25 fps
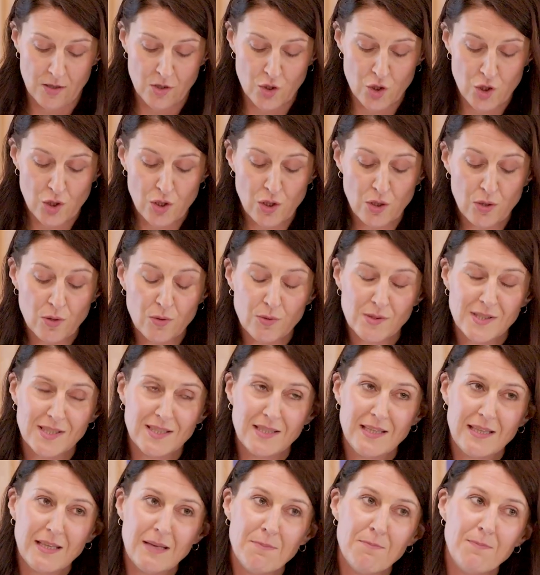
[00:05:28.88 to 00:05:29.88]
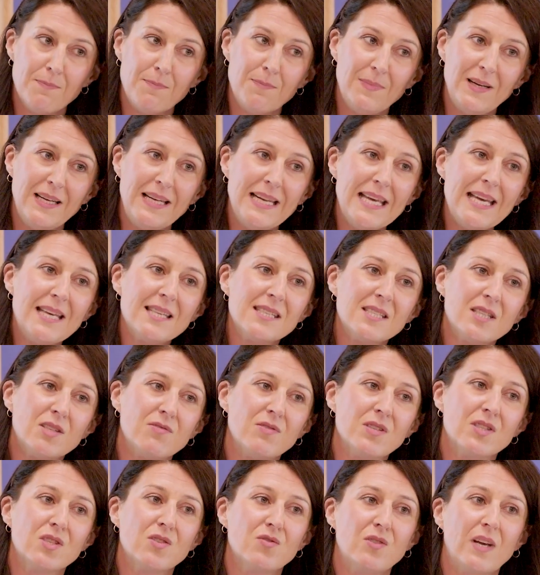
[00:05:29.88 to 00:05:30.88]
choose the least
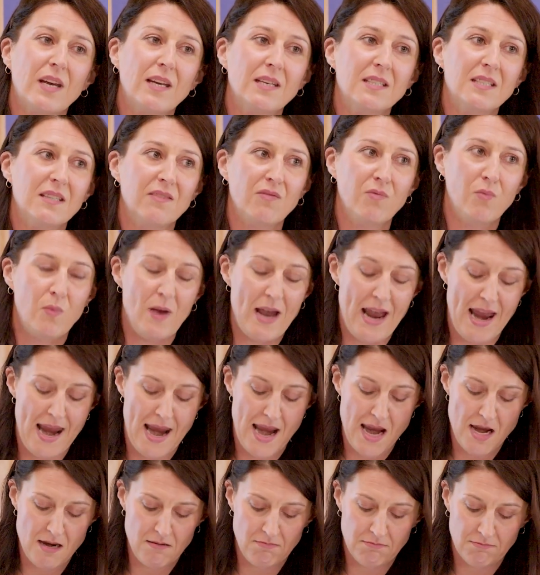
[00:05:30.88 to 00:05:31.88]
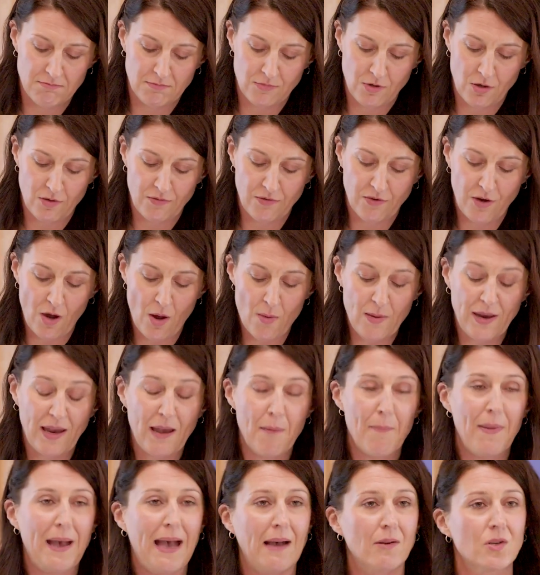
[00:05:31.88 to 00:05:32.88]
restrictive way of going
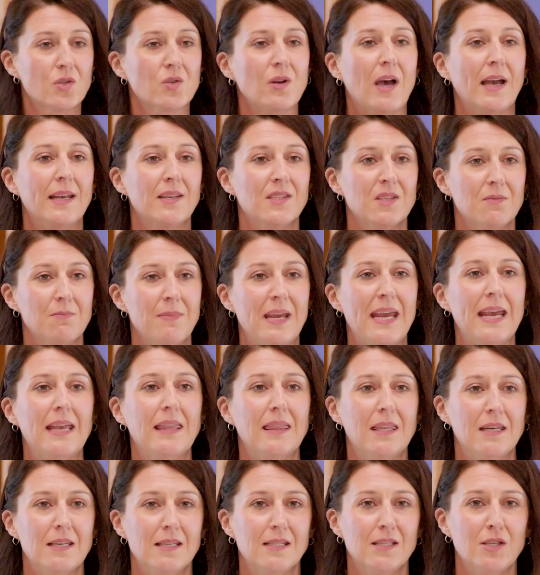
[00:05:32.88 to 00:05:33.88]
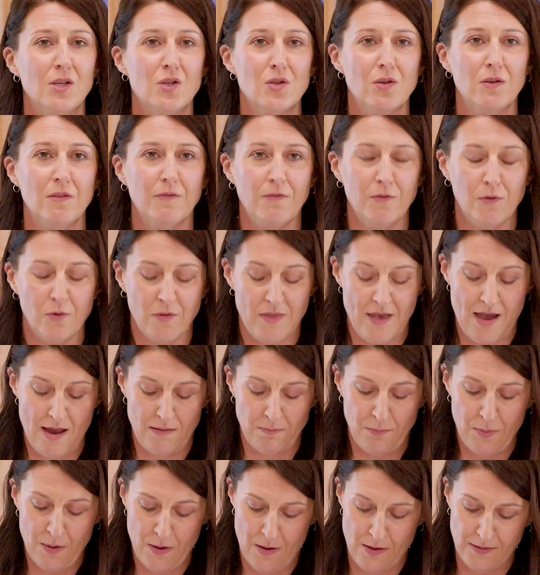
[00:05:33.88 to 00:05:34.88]
about trying to make the decision for
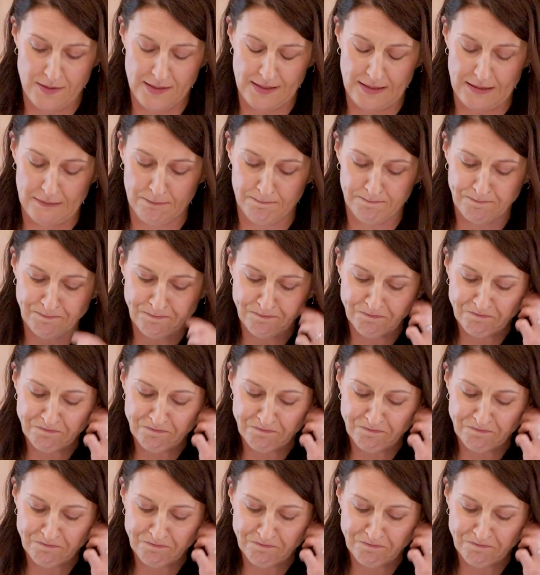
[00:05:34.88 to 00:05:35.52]
that person.